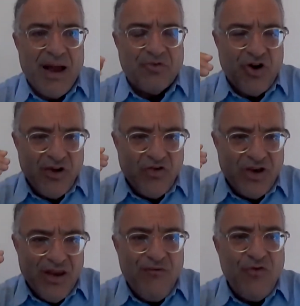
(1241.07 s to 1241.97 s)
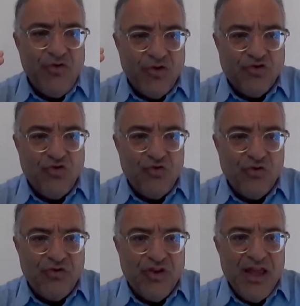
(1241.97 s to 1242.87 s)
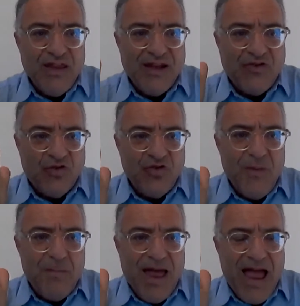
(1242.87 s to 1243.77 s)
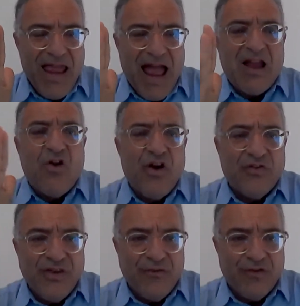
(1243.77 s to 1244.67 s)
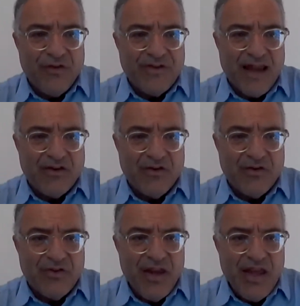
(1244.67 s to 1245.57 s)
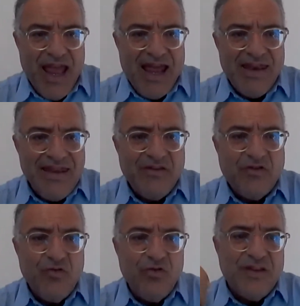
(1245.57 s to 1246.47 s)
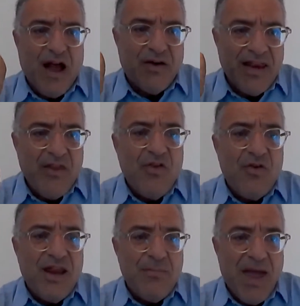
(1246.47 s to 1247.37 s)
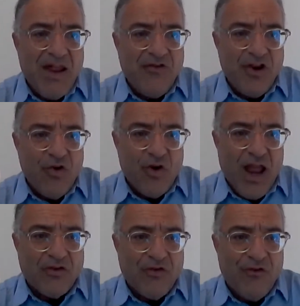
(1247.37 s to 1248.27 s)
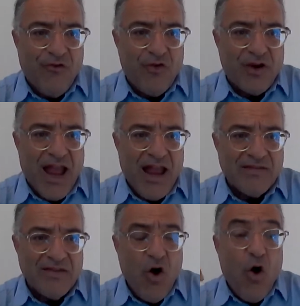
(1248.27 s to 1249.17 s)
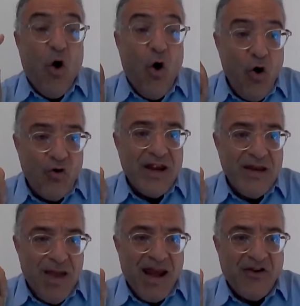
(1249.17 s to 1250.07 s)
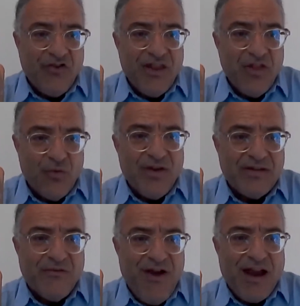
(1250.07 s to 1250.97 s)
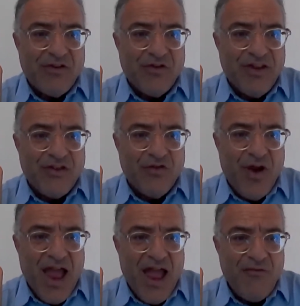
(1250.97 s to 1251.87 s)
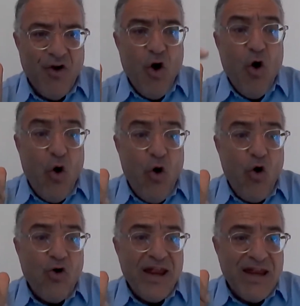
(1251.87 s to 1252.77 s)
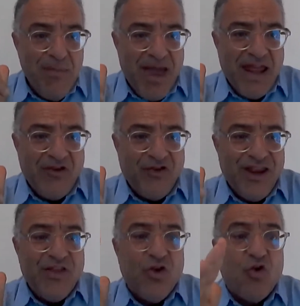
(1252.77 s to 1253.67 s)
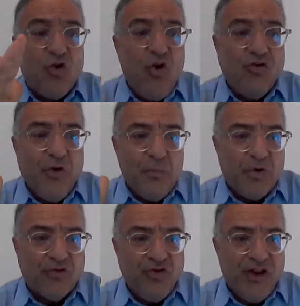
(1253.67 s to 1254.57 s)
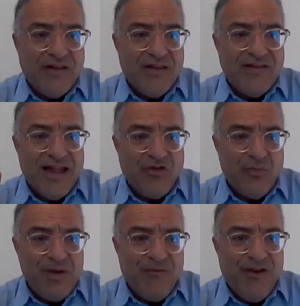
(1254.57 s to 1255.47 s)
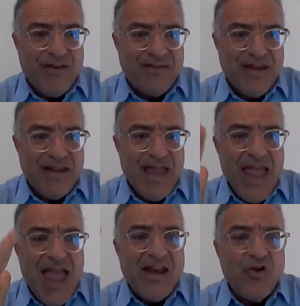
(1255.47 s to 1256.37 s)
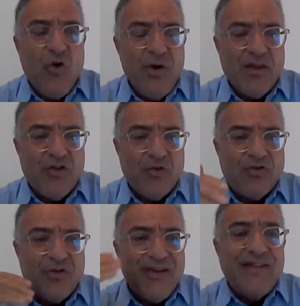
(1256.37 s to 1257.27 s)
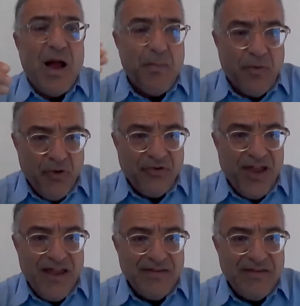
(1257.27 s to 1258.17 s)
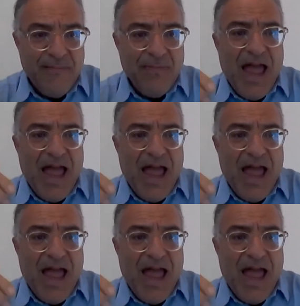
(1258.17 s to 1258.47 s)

I'm trying to give you the tools that you could apply across different sectors. And these tools are either in managing your cash flow forecast, or in managing the risk factors that you have, or in managing the growth opportunities that you'll be facing and going through. So these are process.